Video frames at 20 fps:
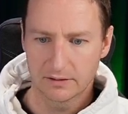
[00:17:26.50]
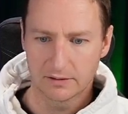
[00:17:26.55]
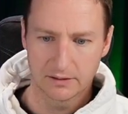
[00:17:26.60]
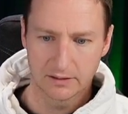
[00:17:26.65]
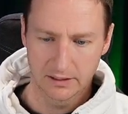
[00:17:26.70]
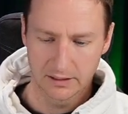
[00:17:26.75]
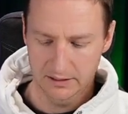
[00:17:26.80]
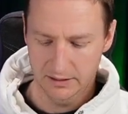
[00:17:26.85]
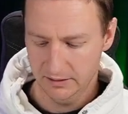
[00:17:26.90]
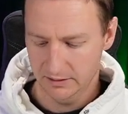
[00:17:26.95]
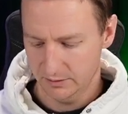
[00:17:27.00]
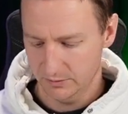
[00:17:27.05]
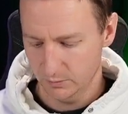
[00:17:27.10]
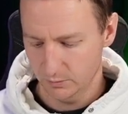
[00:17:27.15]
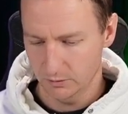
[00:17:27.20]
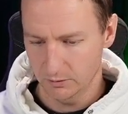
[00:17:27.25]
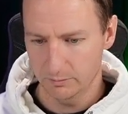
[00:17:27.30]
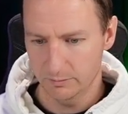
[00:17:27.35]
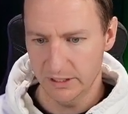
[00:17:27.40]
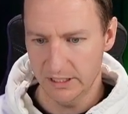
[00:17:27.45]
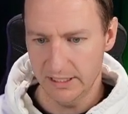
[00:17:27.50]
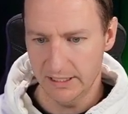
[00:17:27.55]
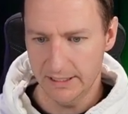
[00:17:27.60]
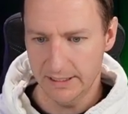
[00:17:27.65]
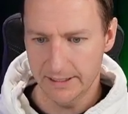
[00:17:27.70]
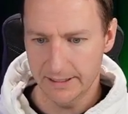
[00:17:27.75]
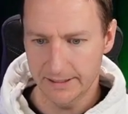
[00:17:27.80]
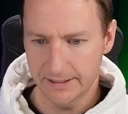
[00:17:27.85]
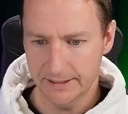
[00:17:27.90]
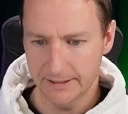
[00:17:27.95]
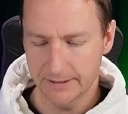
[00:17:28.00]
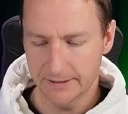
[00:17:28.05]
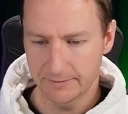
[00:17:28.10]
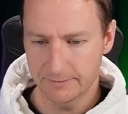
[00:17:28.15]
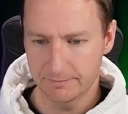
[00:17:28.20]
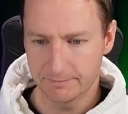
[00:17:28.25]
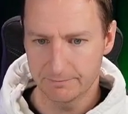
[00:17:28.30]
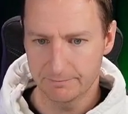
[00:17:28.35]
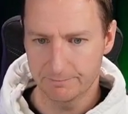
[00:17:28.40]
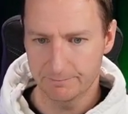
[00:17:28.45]
And this will be,
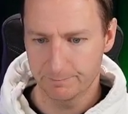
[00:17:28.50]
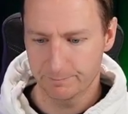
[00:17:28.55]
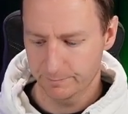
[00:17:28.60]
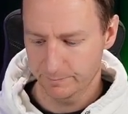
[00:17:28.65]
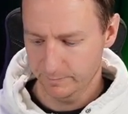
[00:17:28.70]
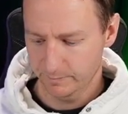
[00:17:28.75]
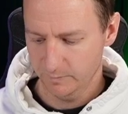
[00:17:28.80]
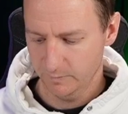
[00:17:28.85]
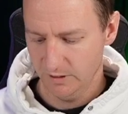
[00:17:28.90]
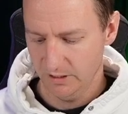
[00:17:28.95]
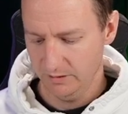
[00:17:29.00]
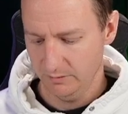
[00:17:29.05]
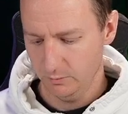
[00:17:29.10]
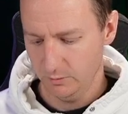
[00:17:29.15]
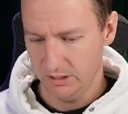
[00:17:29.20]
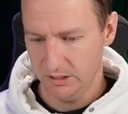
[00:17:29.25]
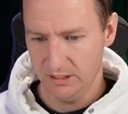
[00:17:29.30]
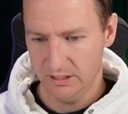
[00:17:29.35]
well,